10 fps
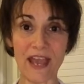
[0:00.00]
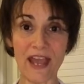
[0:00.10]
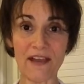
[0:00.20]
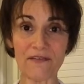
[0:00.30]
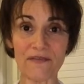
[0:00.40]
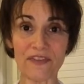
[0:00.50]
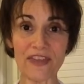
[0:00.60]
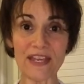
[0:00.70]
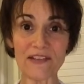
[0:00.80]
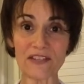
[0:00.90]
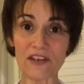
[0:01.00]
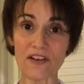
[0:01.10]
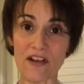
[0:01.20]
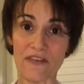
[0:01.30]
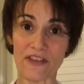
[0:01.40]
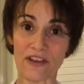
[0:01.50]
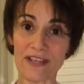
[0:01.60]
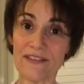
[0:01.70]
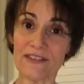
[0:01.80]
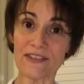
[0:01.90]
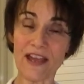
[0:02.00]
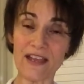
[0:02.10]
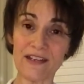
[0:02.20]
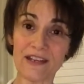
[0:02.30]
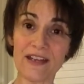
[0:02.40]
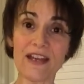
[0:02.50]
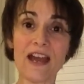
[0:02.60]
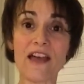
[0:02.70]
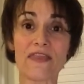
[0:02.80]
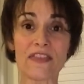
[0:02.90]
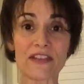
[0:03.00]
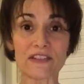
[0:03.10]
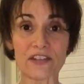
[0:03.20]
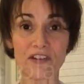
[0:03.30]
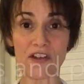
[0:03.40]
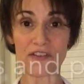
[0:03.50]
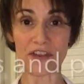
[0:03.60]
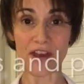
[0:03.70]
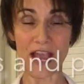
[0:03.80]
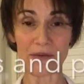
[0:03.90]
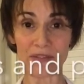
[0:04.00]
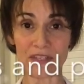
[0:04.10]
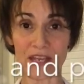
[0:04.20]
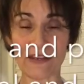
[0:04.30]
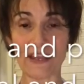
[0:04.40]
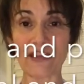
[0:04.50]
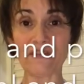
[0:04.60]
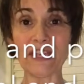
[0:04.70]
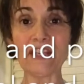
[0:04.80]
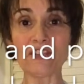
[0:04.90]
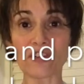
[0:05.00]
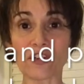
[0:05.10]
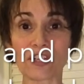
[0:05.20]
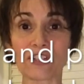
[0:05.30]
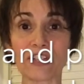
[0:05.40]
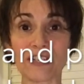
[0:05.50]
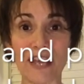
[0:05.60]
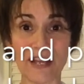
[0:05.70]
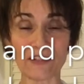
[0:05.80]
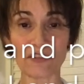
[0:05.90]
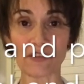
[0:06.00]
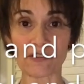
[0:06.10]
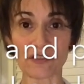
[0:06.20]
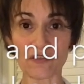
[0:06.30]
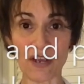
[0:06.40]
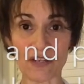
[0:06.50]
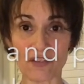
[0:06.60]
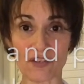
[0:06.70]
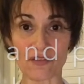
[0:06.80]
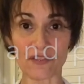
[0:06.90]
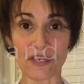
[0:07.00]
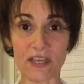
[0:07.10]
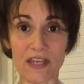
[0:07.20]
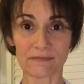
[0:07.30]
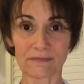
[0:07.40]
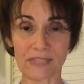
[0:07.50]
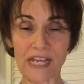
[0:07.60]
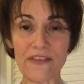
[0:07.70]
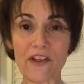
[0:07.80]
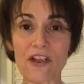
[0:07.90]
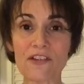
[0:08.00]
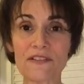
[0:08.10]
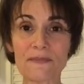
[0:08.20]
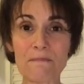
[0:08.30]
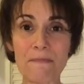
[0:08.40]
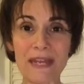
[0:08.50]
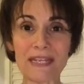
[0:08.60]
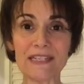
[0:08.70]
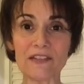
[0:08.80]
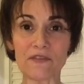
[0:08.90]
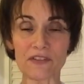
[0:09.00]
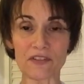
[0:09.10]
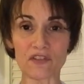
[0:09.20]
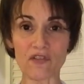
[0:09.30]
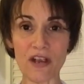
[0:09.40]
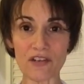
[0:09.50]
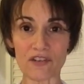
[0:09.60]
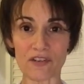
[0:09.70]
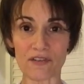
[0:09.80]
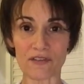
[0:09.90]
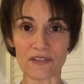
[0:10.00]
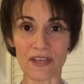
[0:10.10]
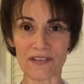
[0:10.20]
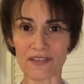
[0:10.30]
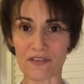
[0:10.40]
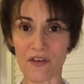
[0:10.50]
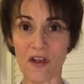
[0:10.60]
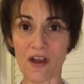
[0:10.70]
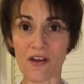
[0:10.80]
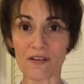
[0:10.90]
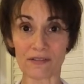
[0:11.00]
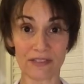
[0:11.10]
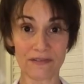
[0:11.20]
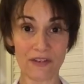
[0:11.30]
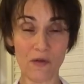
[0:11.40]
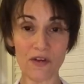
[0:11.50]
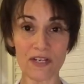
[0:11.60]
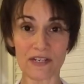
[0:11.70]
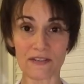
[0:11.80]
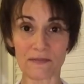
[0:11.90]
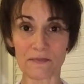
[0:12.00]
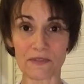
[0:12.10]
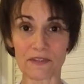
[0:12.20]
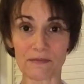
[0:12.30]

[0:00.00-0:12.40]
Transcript: have things that are on their inside and things that are on their outside. They have internal and external structures. And there are as many different structures as there are living organisms.